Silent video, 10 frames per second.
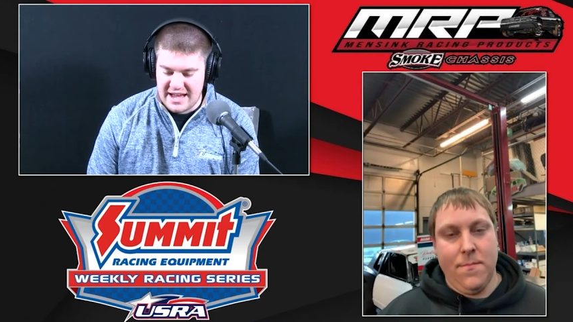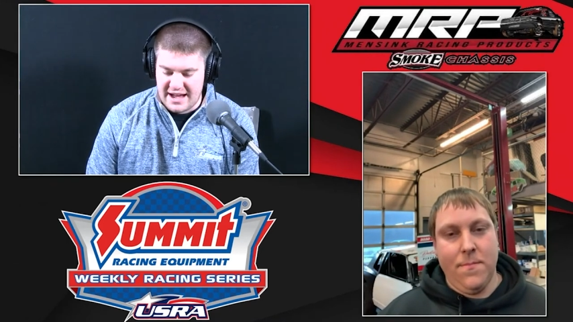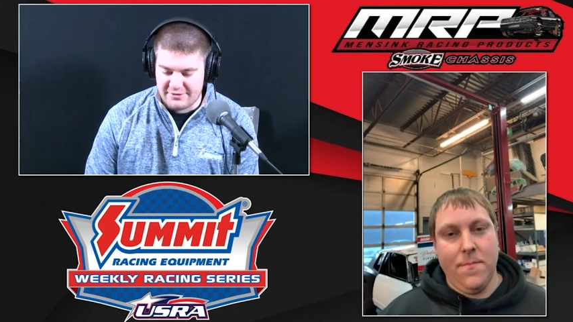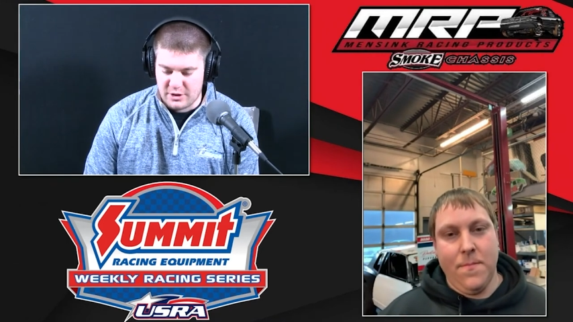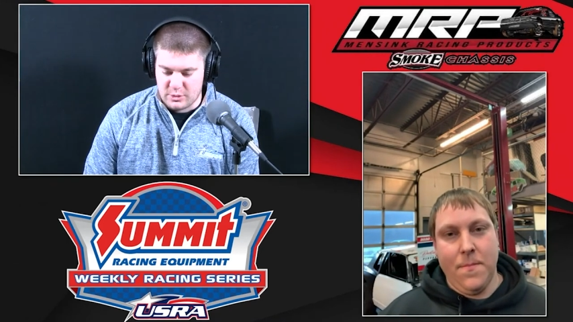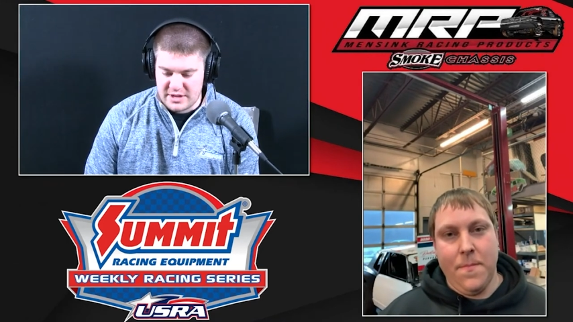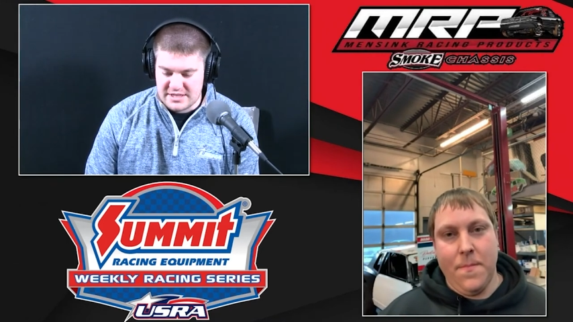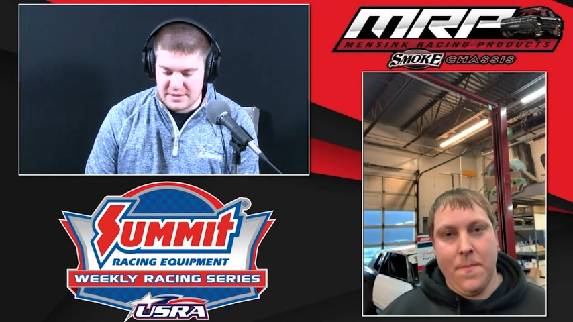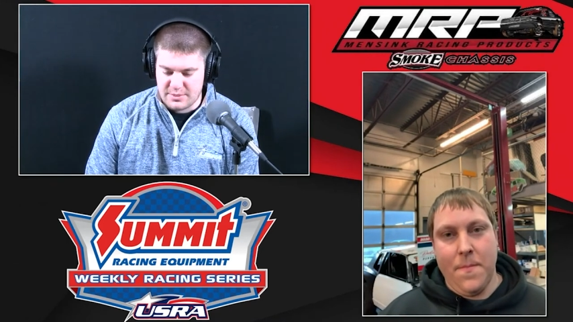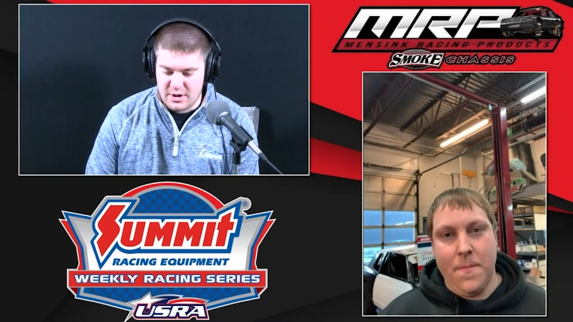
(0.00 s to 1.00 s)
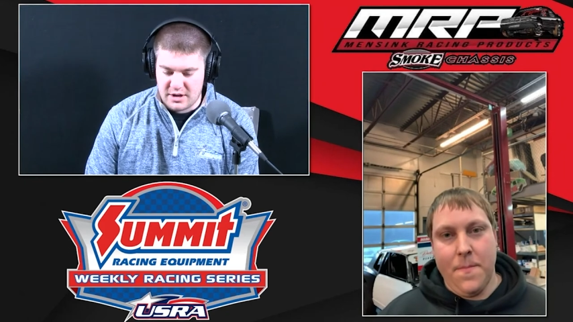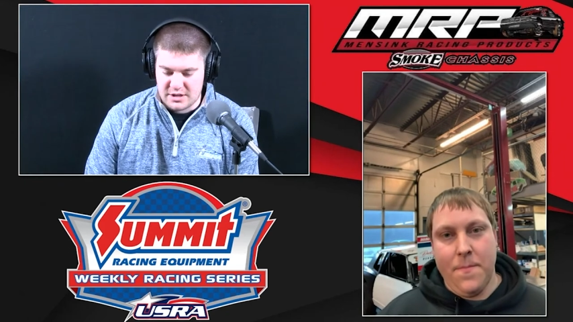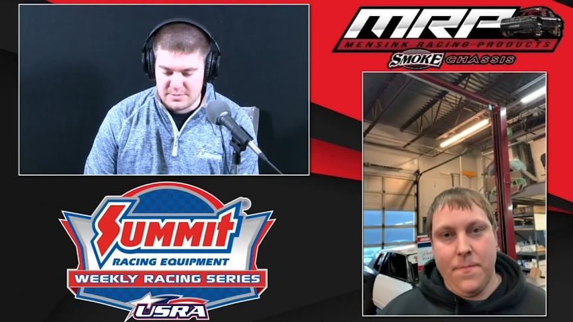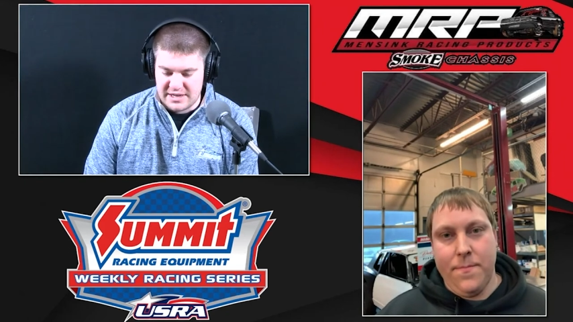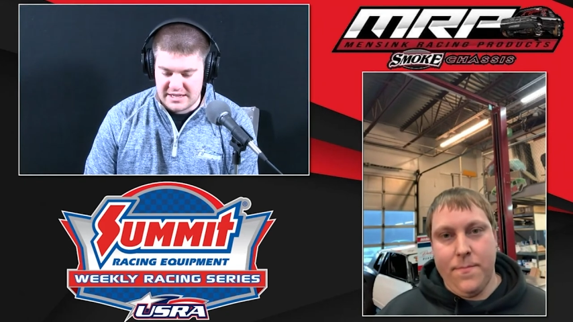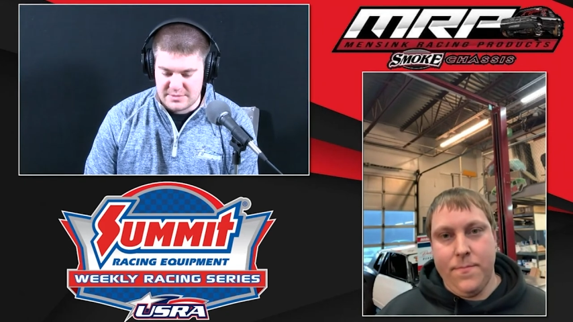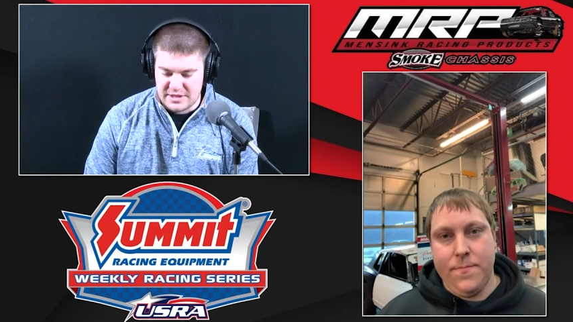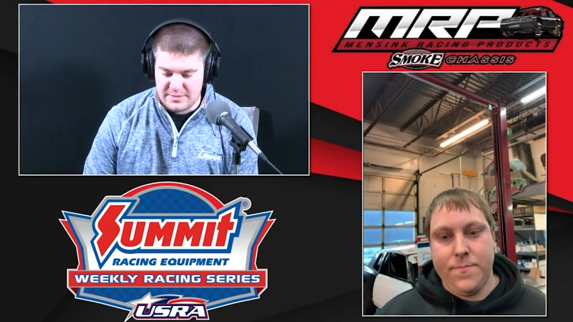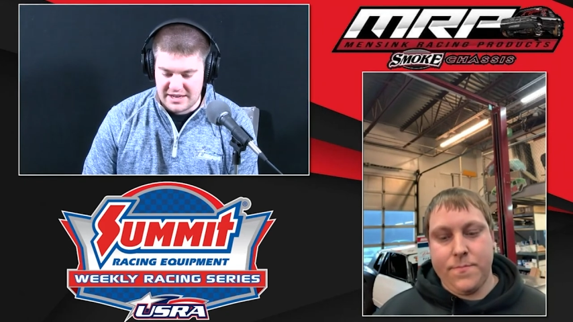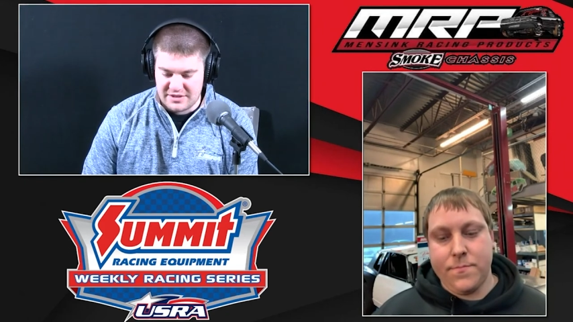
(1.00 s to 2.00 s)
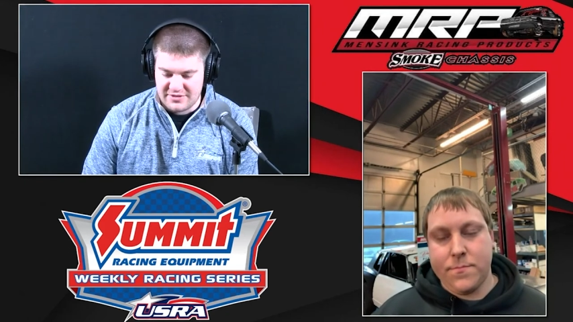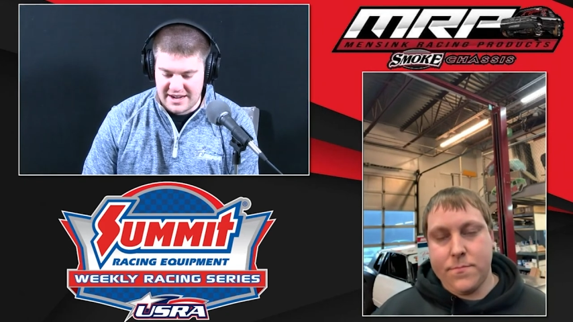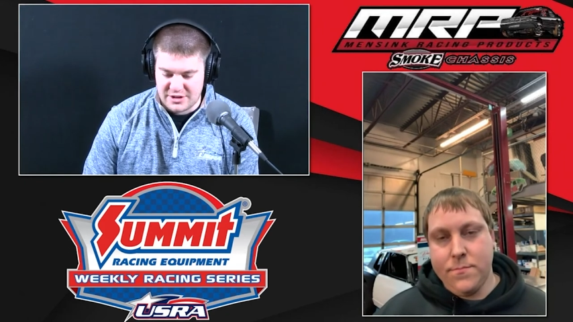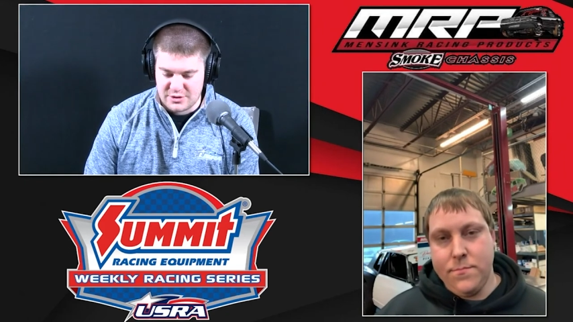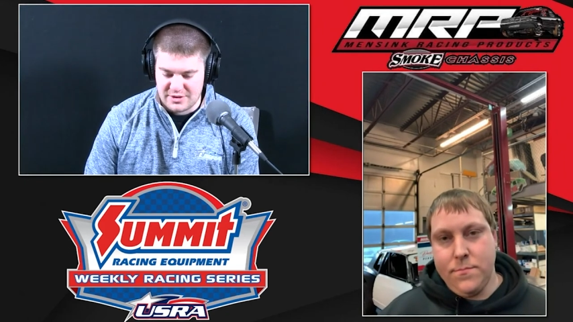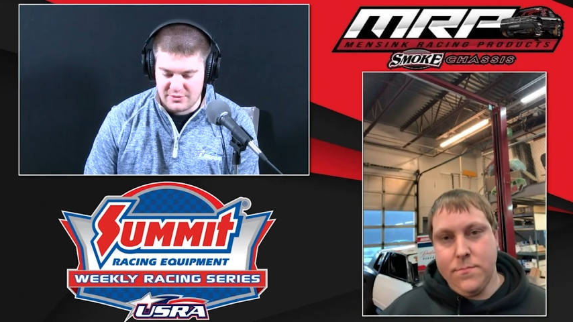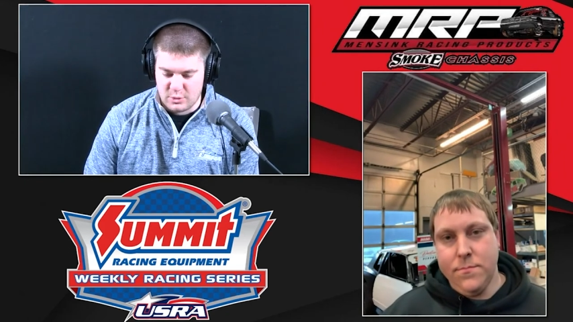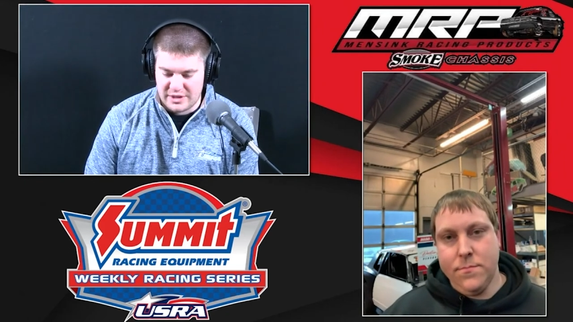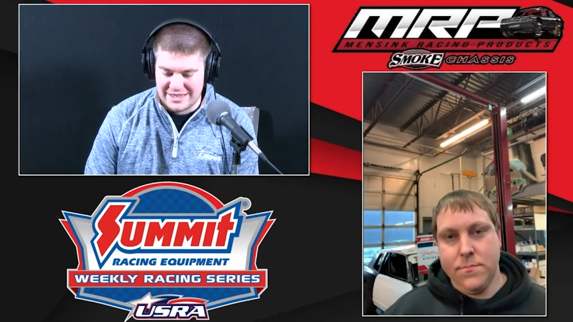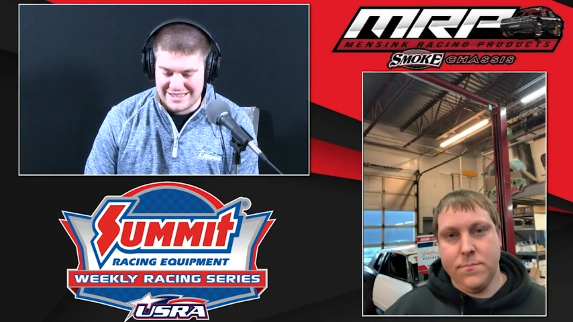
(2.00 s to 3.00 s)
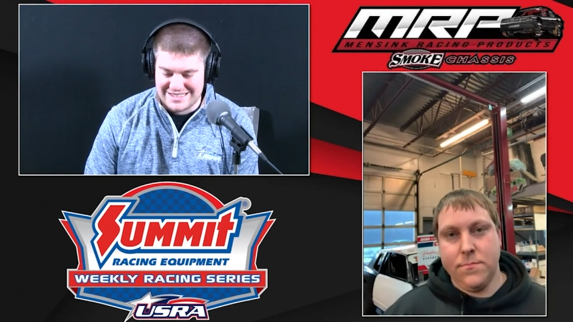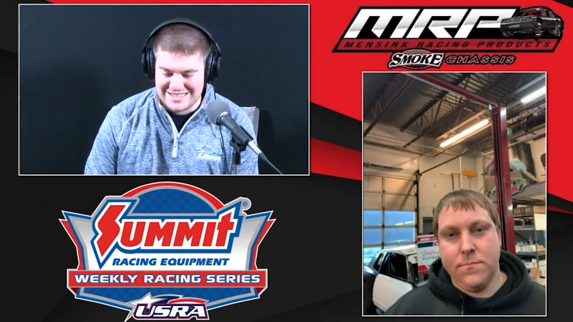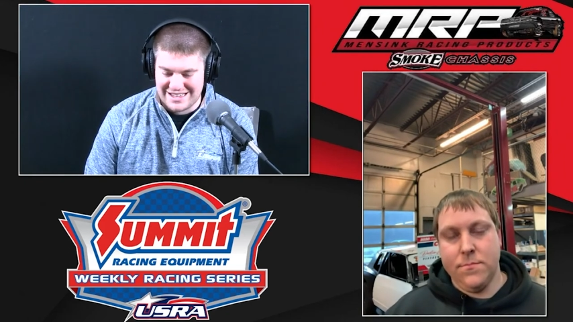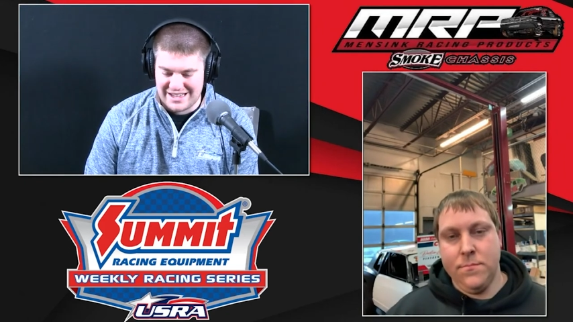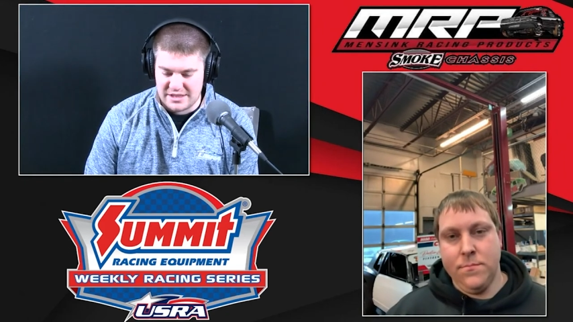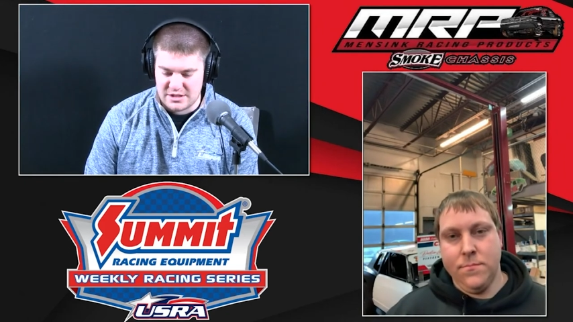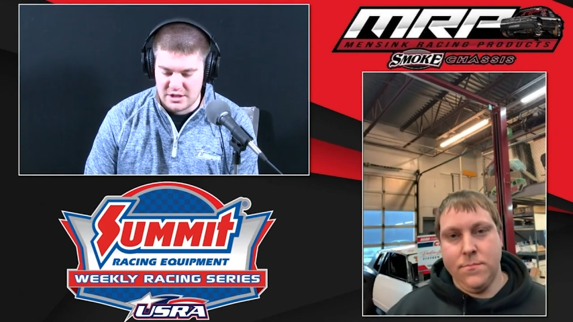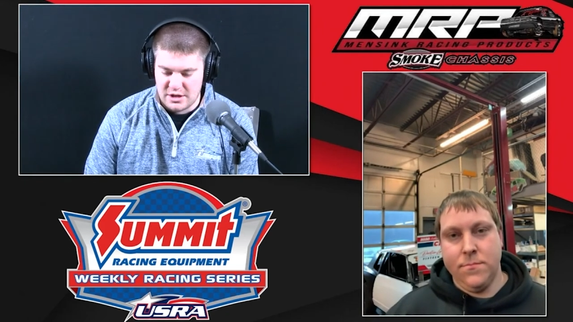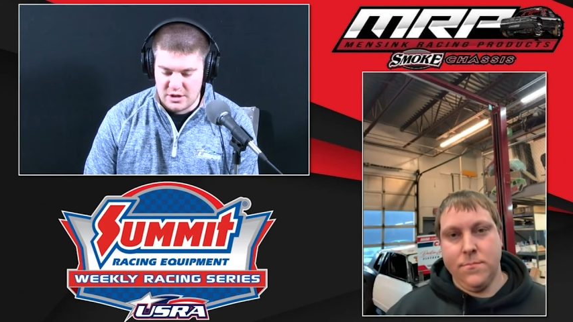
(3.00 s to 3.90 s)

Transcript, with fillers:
Speaker 1: AFCO Racing Products, B S B Manufacturing, forty-nine Designs,